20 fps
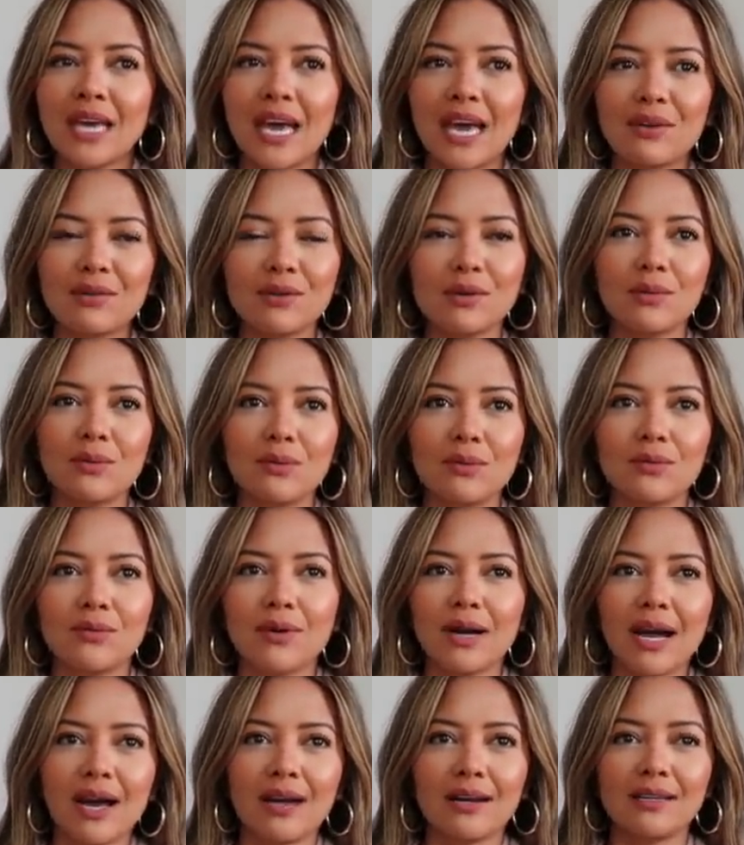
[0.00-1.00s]
I don't know
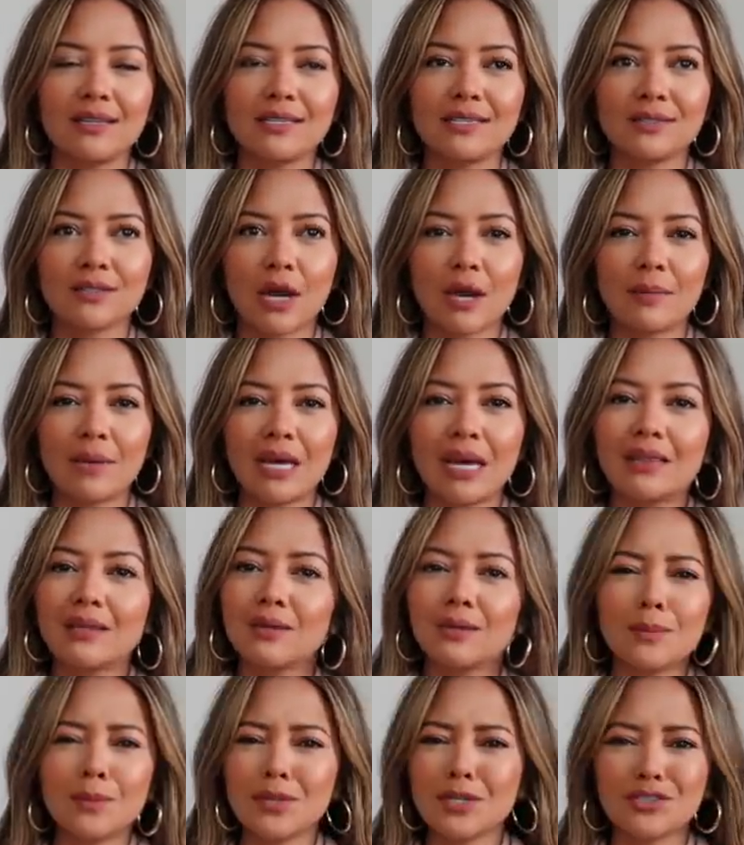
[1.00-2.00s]
how to describe it, a
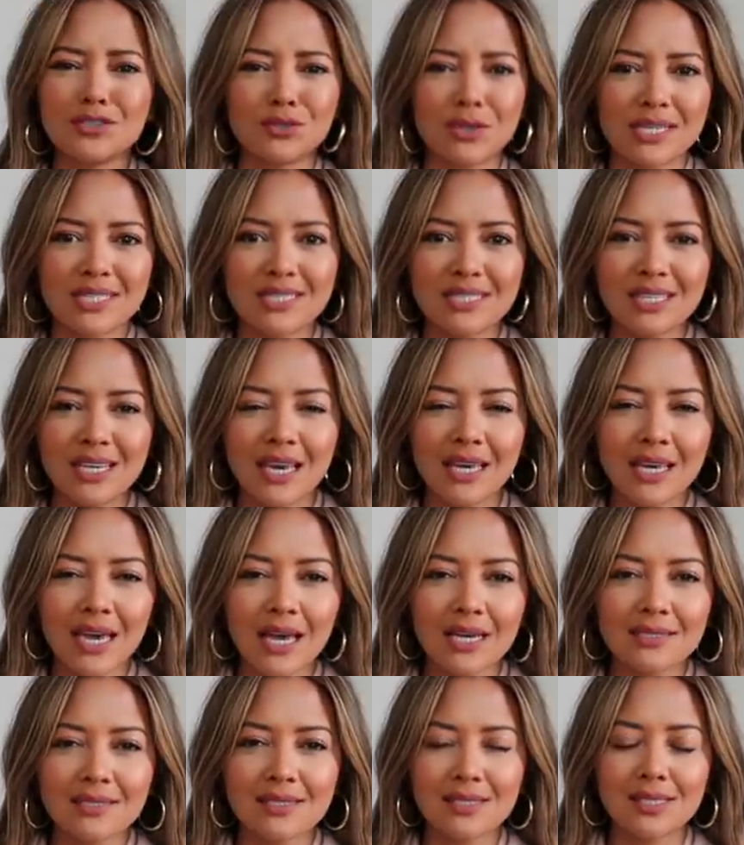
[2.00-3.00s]
little more dressy, I
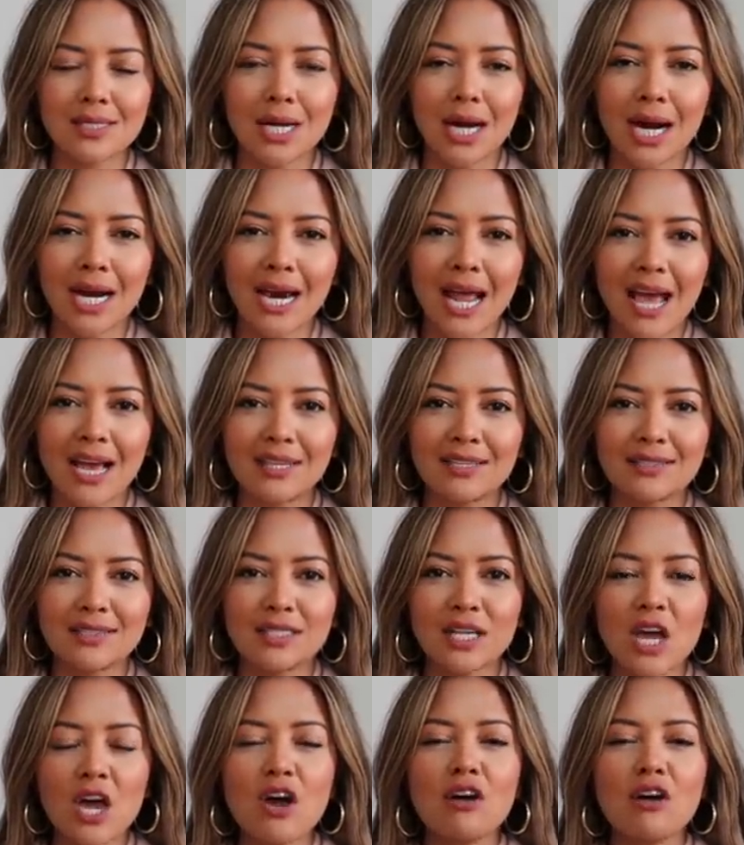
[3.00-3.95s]
guess, not as